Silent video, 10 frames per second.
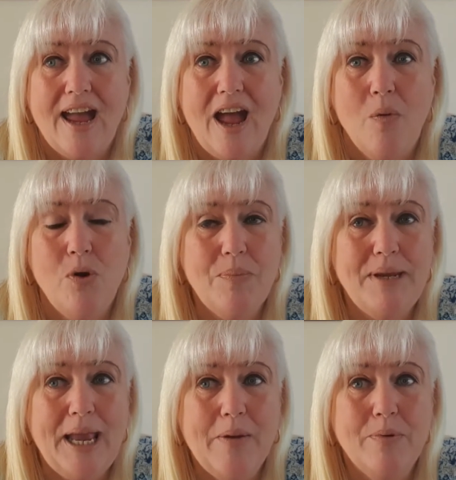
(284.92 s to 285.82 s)
I want to be
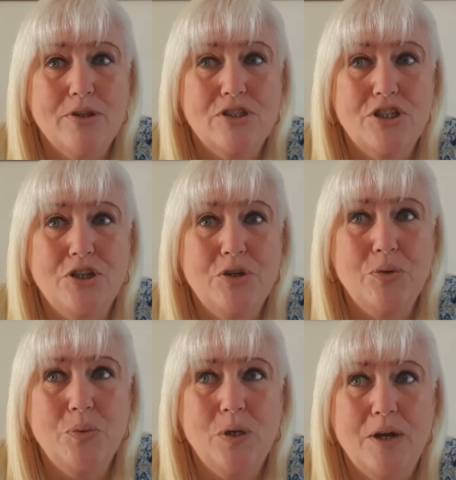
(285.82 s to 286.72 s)
able
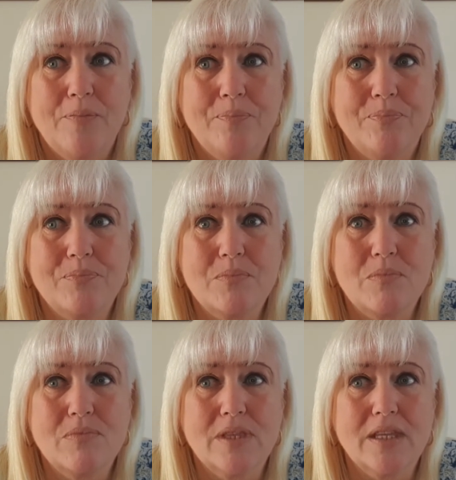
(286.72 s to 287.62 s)
to
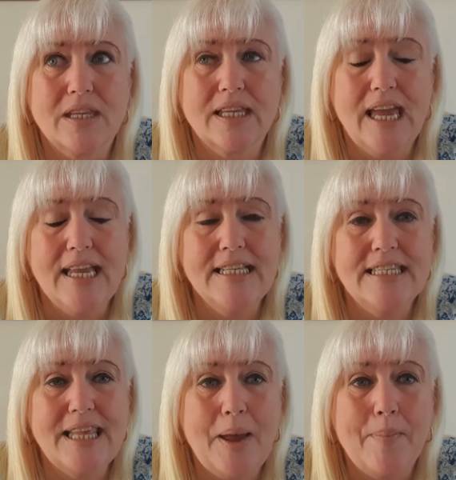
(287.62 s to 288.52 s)
get into
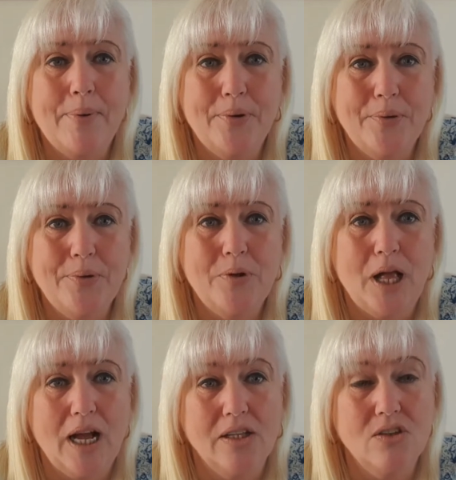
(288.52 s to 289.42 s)
that pool
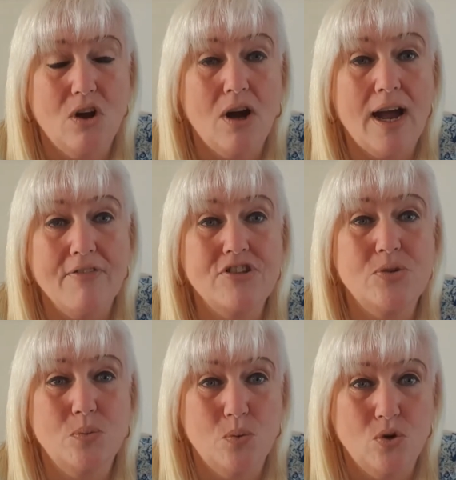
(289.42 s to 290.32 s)
and not have to
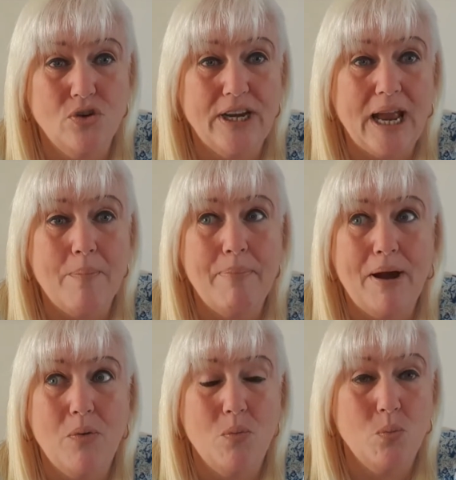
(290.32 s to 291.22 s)
worry
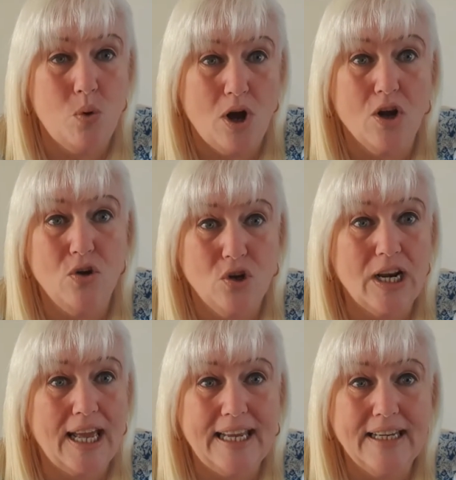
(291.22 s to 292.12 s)
about what I look
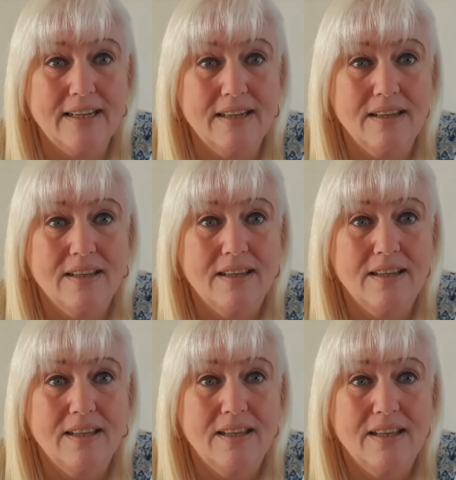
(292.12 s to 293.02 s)
like.
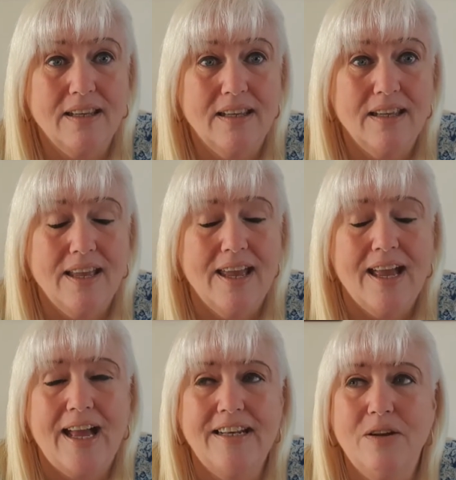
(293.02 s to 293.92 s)

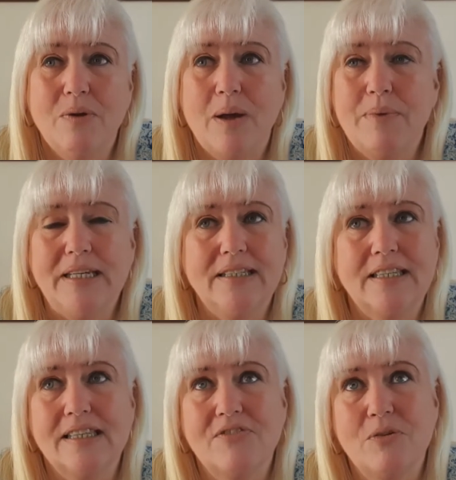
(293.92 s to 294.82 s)
I know, I
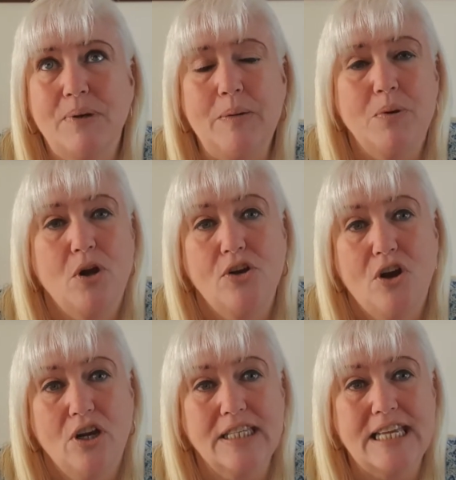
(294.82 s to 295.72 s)
mean, there are people on
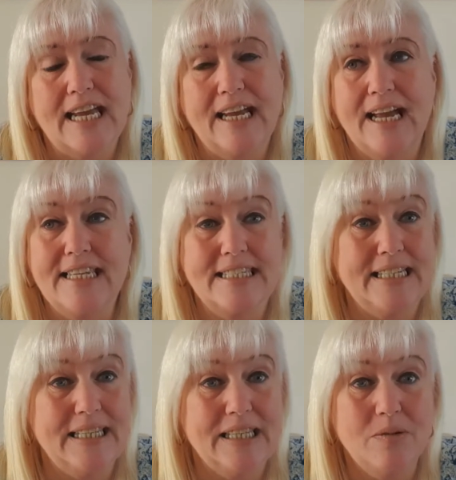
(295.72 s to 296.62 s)
holiday, I
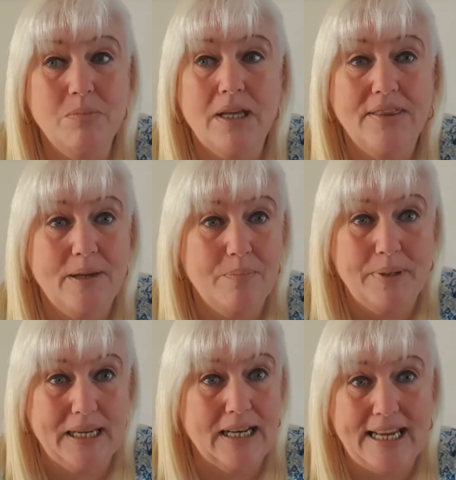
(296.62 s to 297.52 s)
see them, and they're
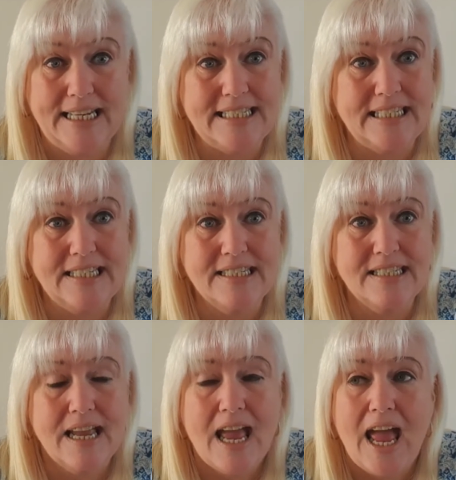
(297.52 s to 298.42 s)
bigger ladies,
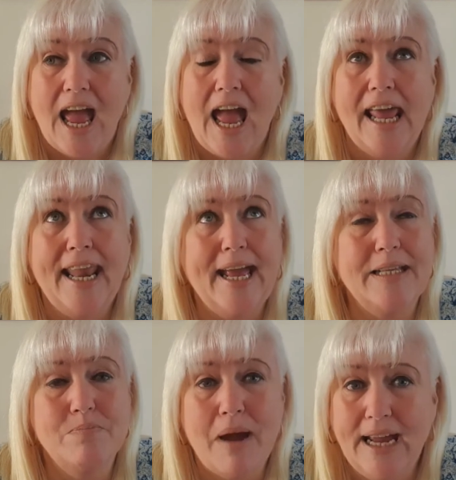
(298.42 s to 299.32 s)
And I
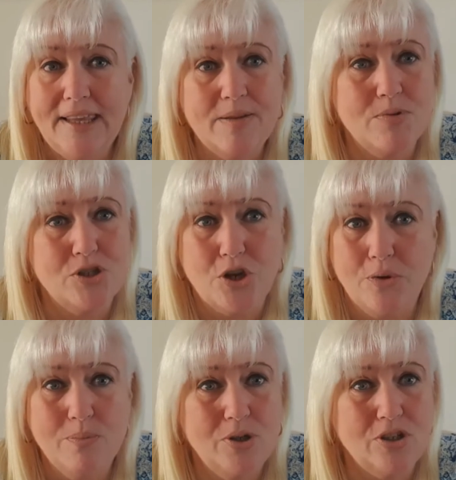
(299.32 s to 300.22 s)
admire them so
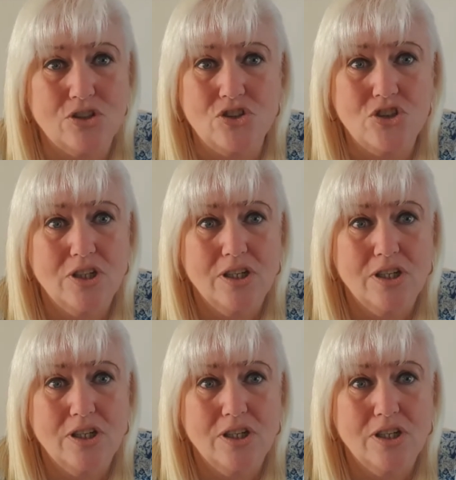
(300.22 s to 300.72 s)
much.